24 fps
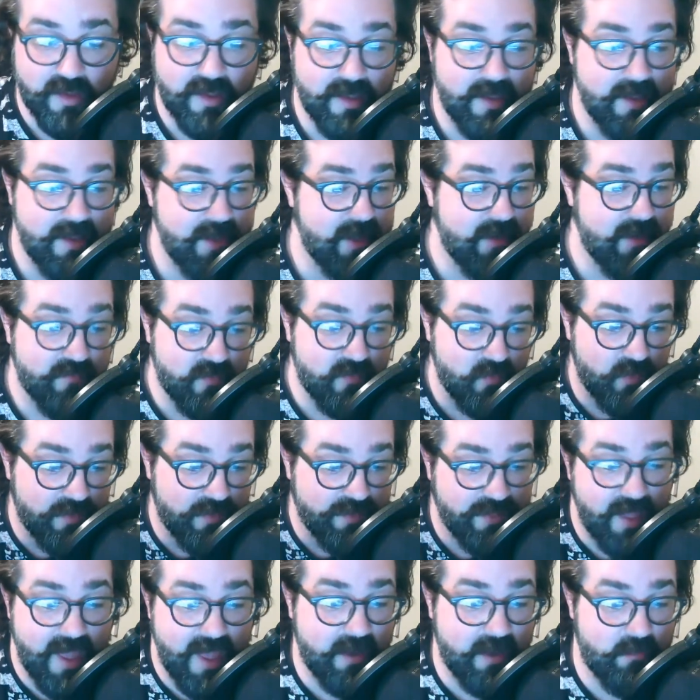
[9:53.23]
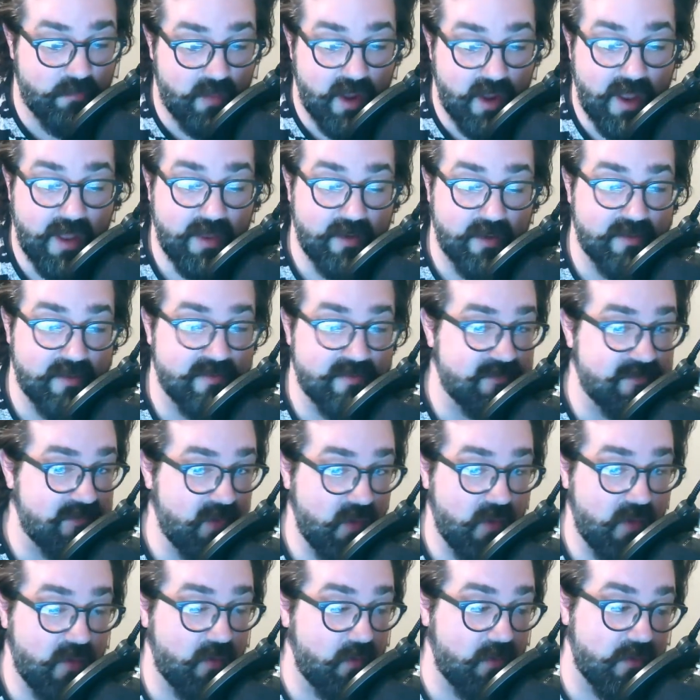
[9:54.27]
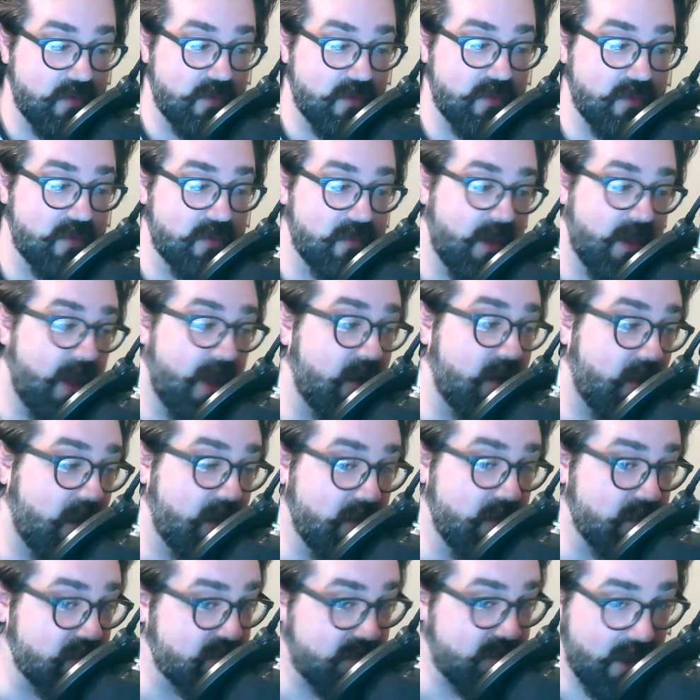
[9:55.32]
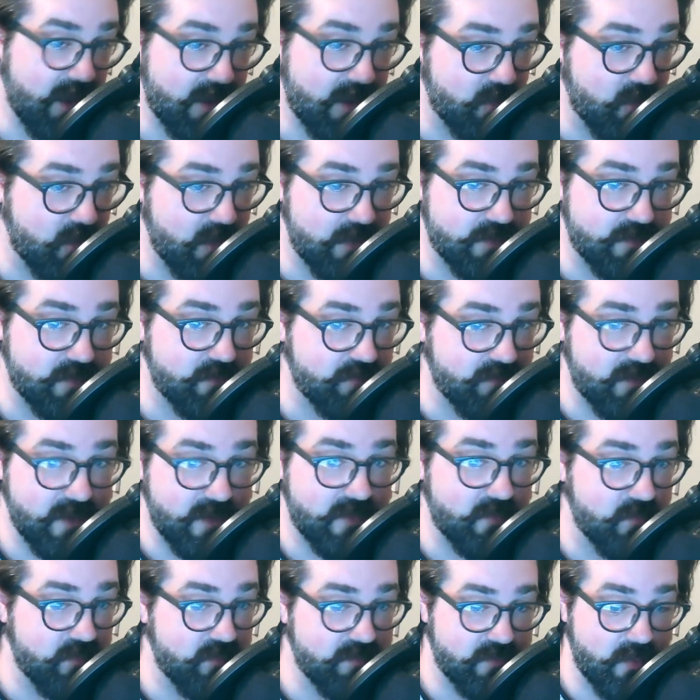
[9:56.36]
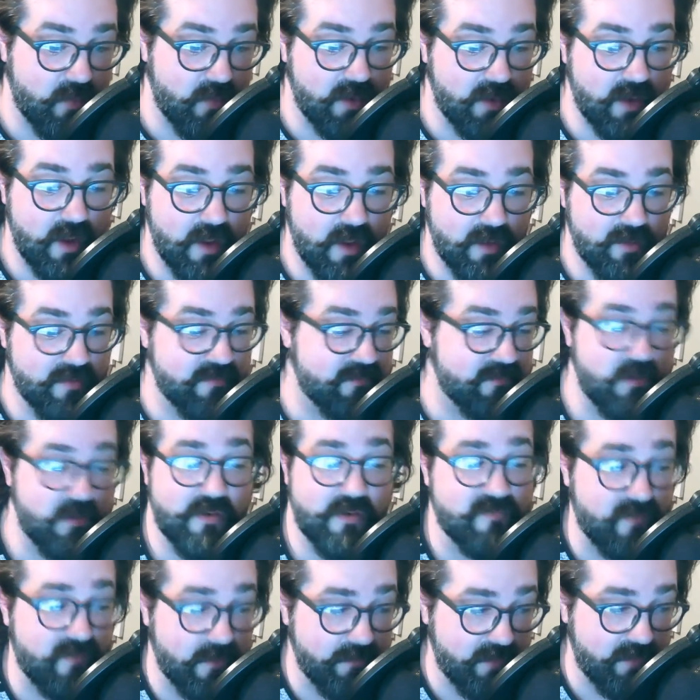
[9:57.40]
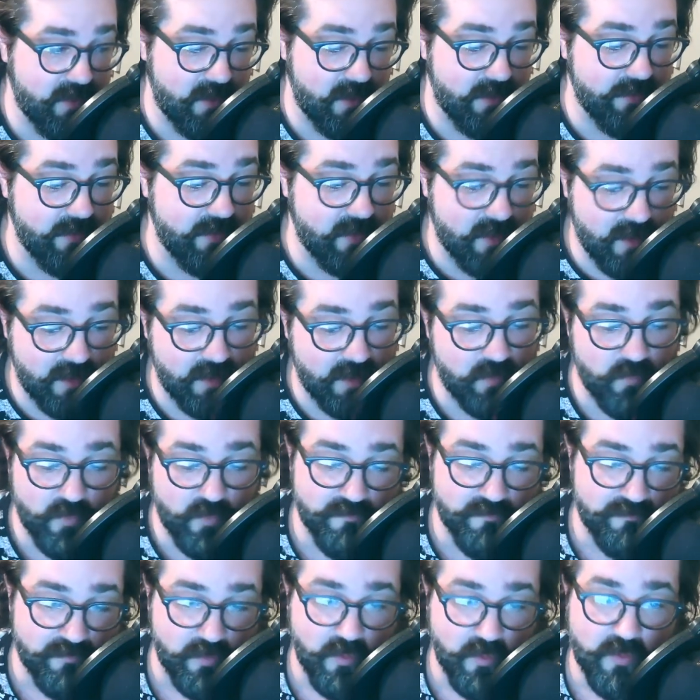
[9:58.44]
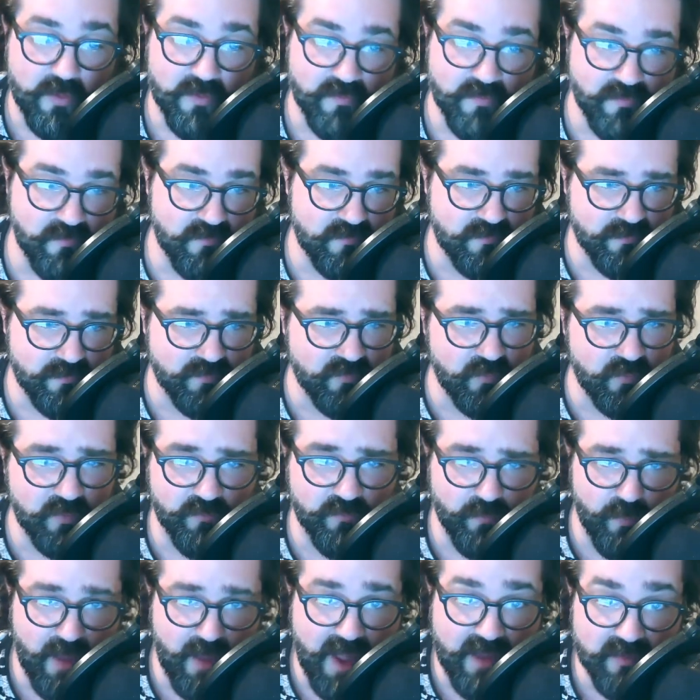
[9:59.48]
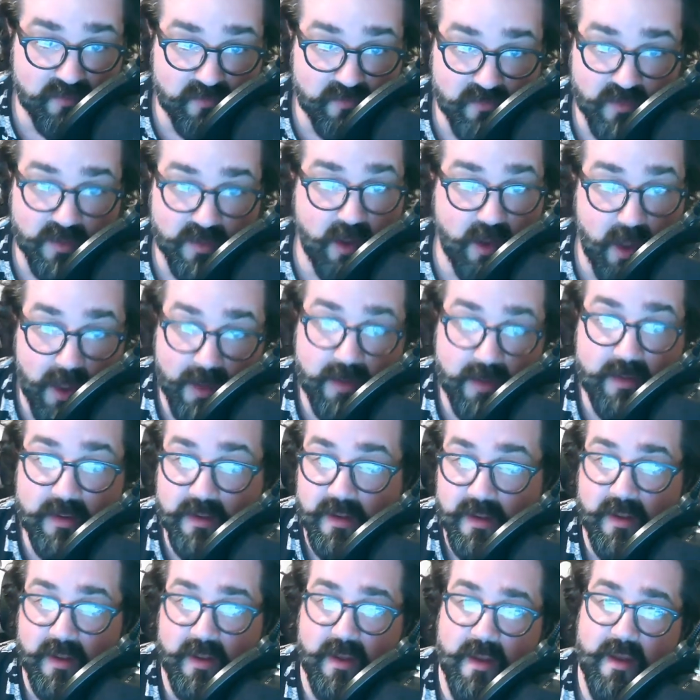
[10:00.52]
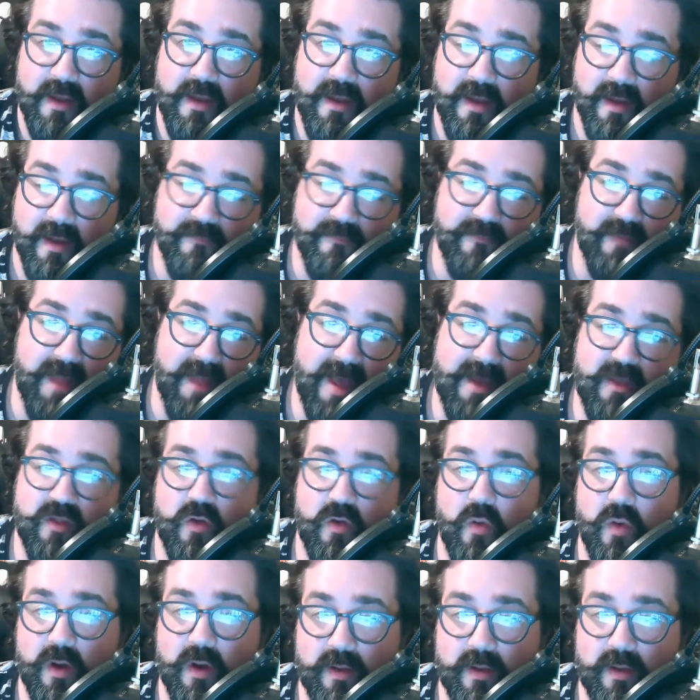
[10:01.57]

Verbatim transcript: even with that in mind, it's still just, I don't understand what the fuck was going on. Is there something on the cutting room floor? Is there some sort of master cut of Flash Gordon